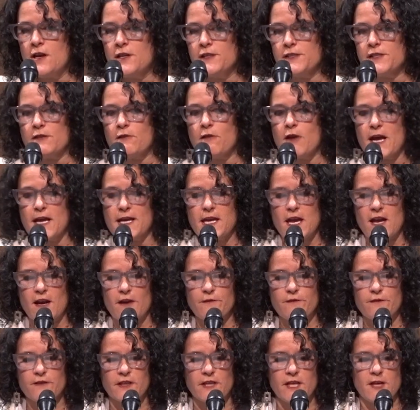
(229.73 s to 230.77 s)
So I
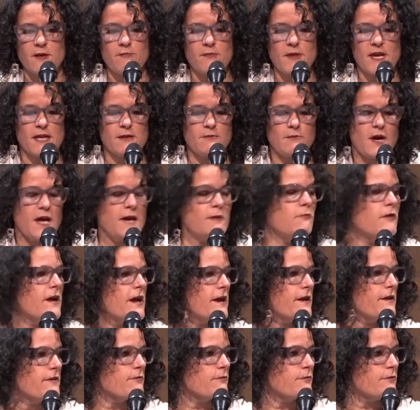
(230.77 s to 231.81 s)
carefully made my
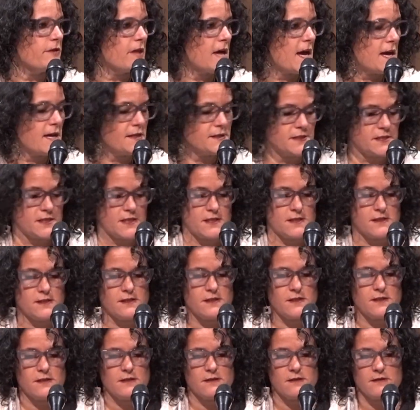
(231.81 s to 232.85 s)
way through the
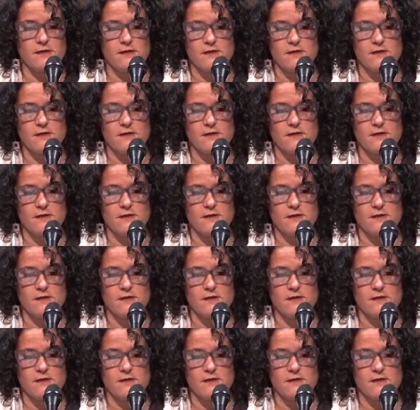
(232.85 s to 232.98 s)
S's.